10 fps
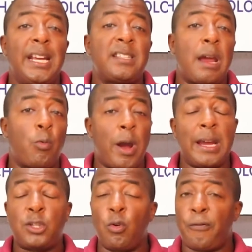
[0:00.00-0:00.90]
is a
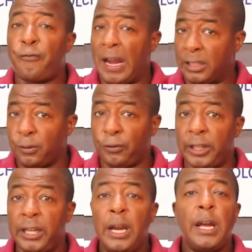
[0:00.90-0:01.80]
way to
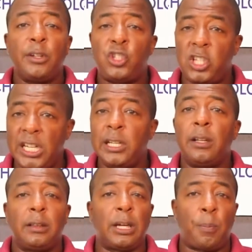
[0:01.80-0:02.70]
effectively
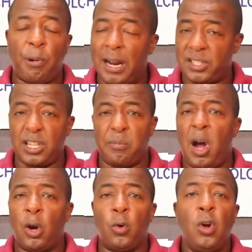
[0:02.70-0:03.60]
cheat their pricing
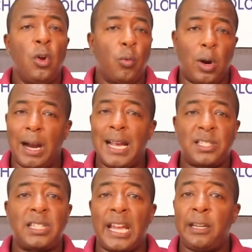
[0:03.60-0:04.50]
model,
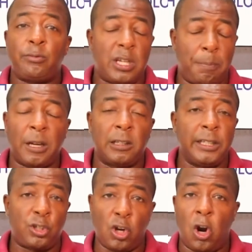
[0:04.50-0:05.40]
whereas they
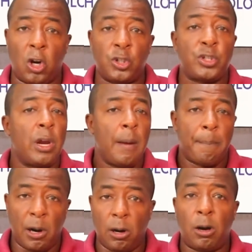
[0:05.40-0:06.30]
typically charge
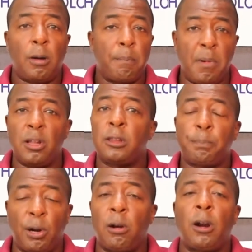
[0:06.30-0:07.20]
per month
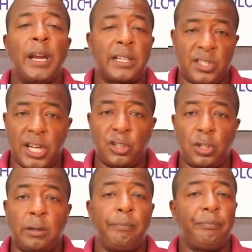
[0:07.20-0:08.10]
per
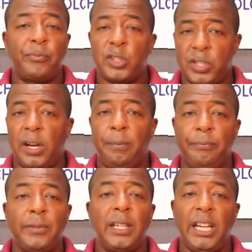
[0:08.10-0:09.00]
extension. So,
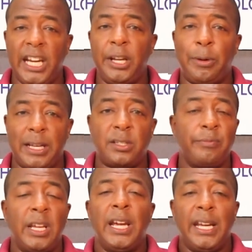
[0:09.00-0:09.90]
anyways,
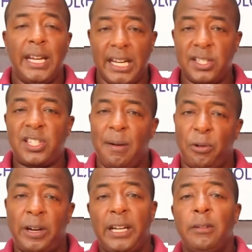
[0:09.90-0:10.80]
in
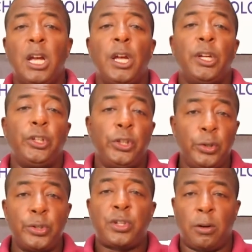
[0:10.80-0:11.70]
summary,
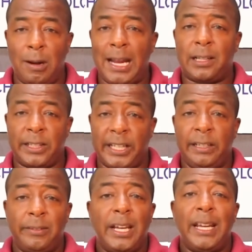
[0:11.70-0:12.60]
use
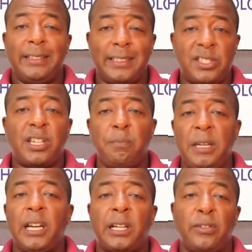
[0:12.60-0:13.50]
correctly this can
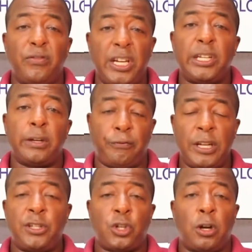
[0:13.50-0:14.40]
be a convenient
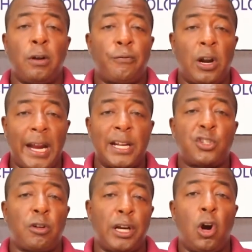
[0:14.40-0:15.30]
feature for
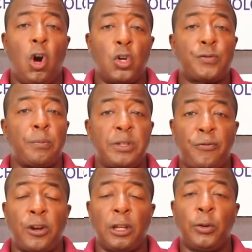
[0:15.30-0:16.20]
answering calls from
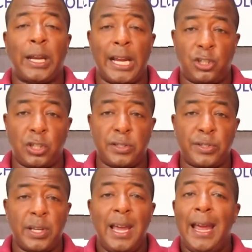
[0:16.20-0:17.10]
different
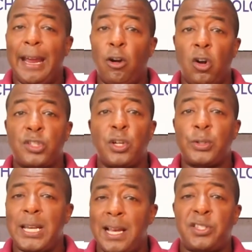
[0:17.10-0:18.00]
locations and also
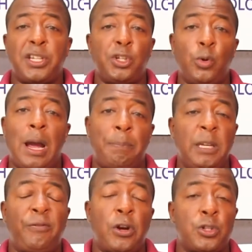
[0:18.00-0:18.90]
testing new
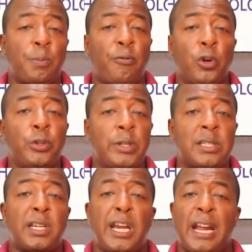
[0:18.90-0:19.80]
IP phones before you
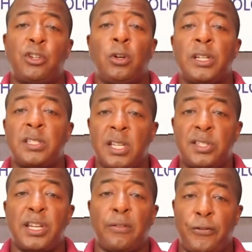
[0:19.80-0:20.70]
disconnect your existing